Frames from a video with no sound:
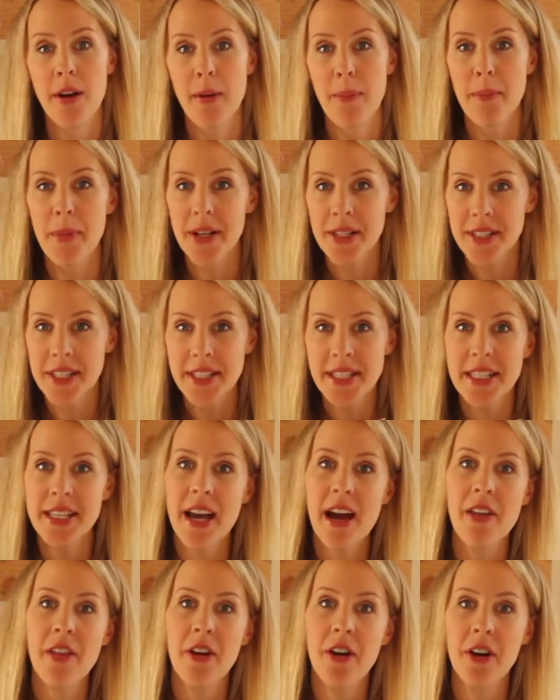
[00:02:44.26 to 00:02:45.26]
mix it
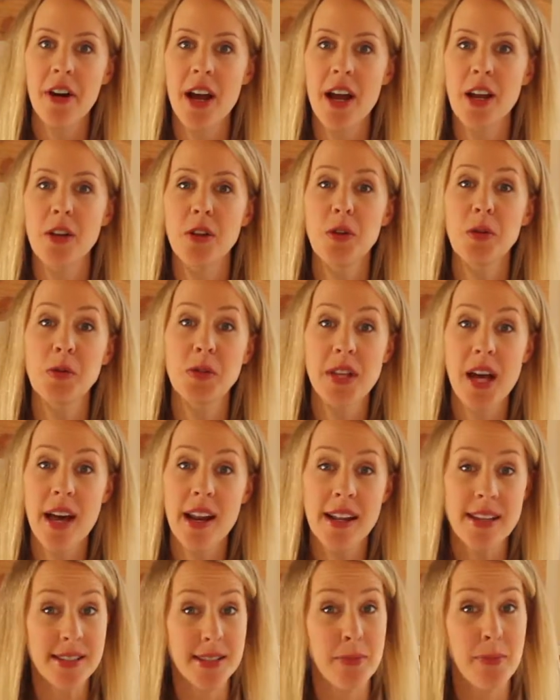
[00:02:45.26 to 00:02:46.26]
together, and use
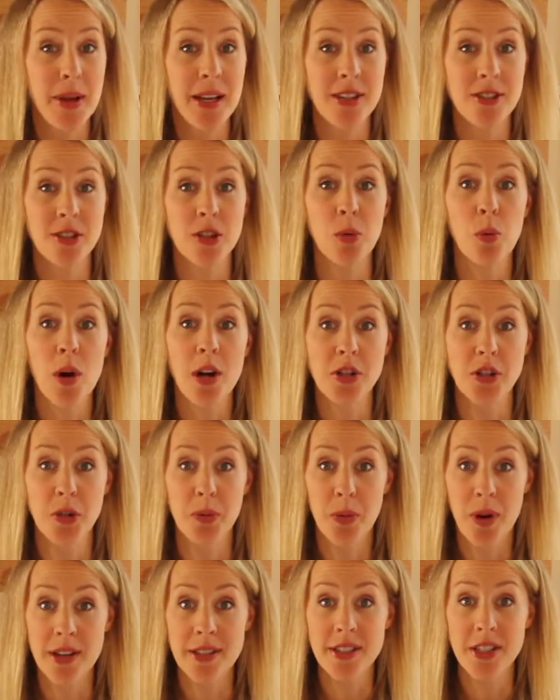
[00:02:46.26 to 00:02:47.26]
that as the base to wash
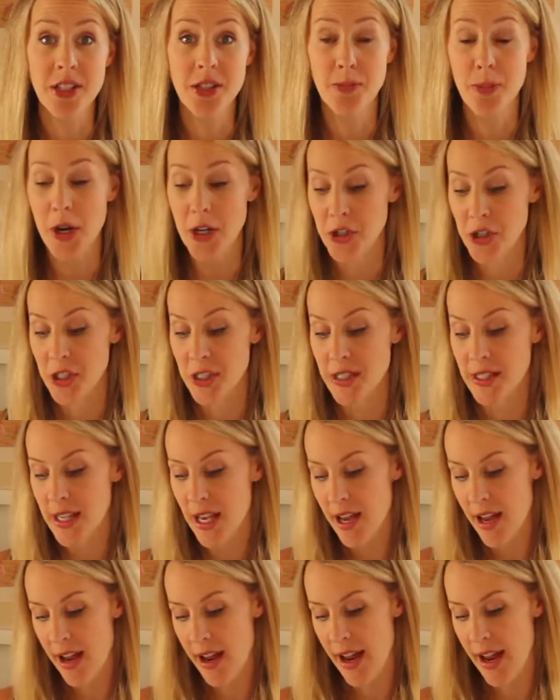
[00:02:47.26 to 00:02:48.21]
your brushes.